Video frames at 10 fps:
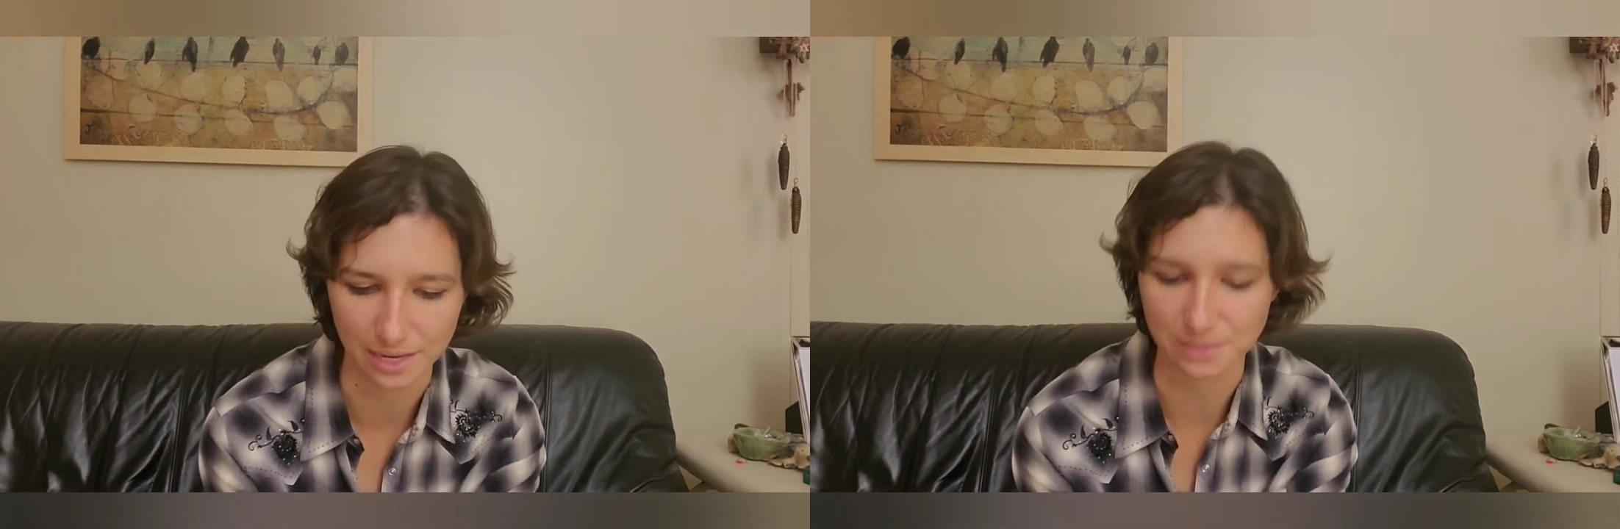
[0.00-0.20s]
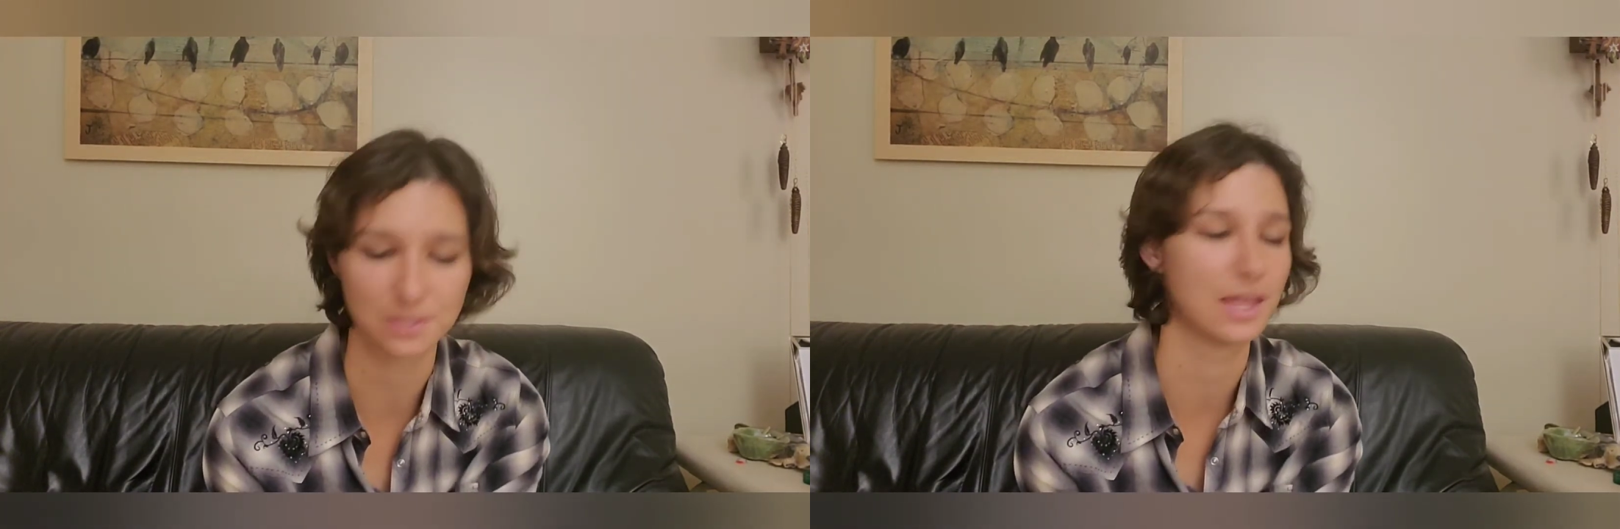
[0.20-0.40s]

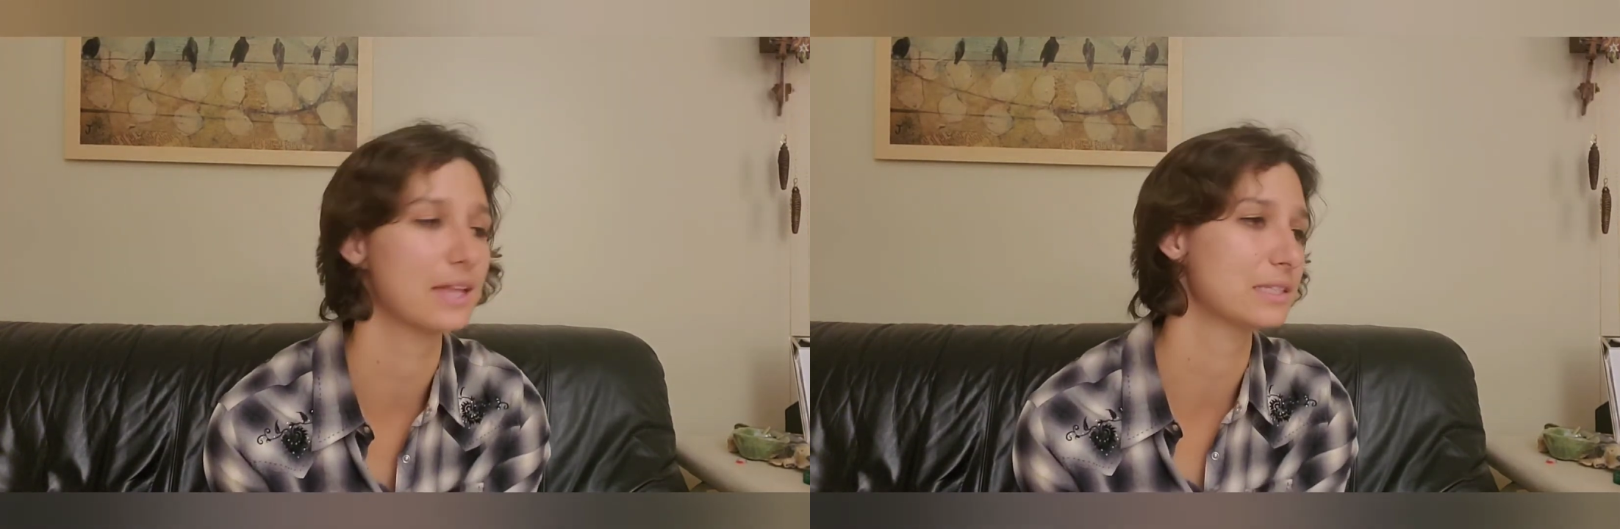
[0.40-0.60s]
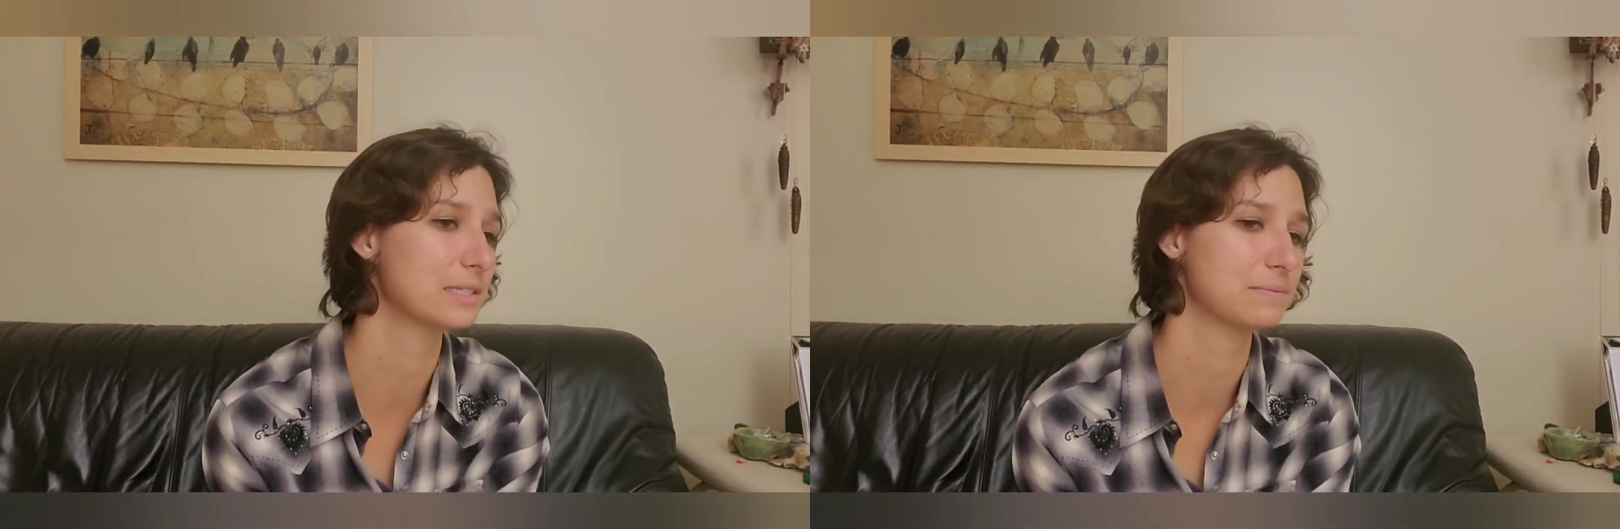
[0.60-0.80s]
so
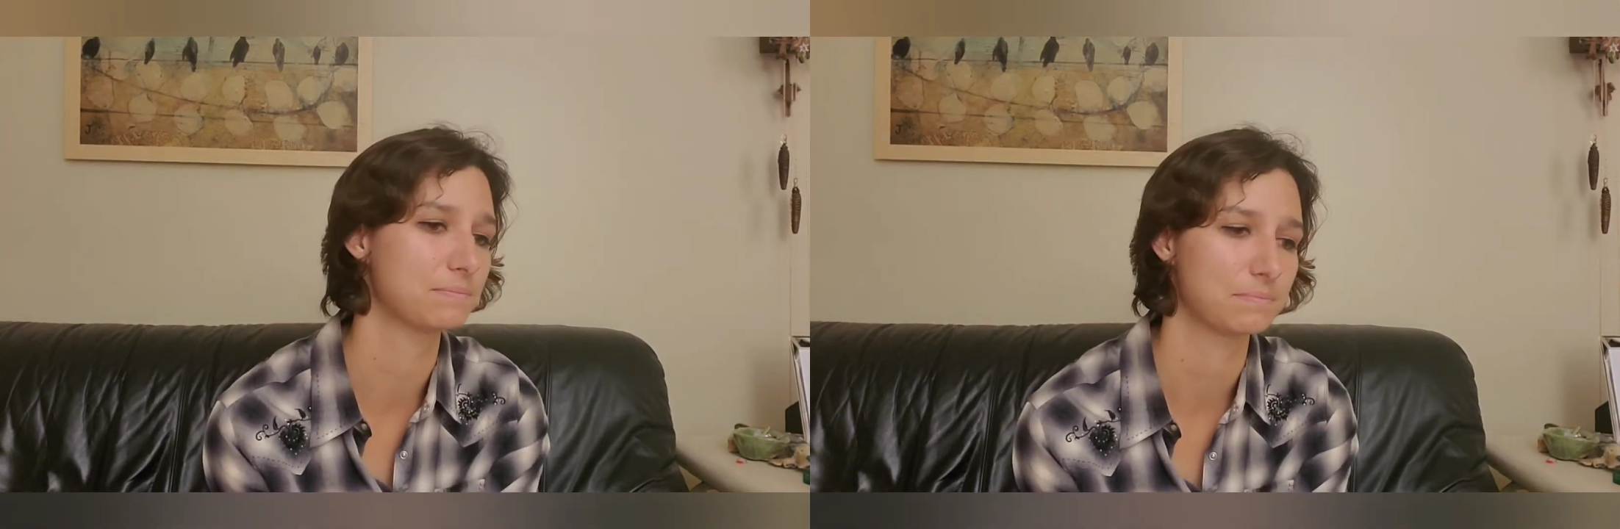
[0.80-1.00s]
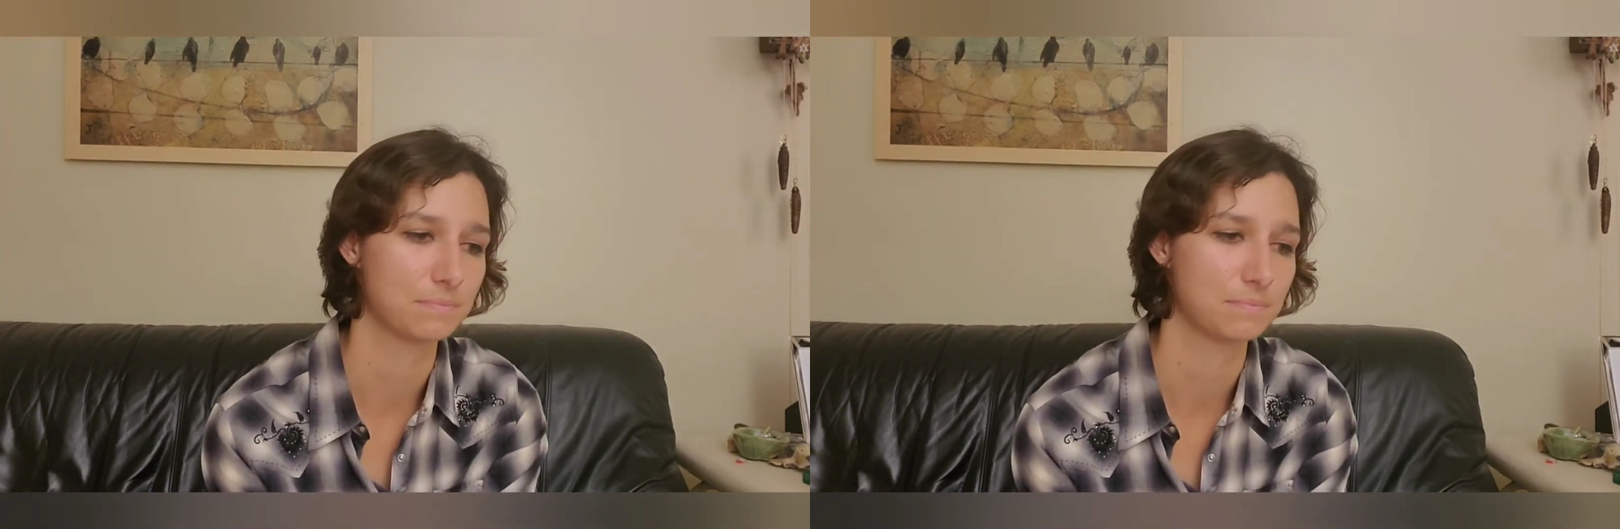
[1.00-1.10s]
that's,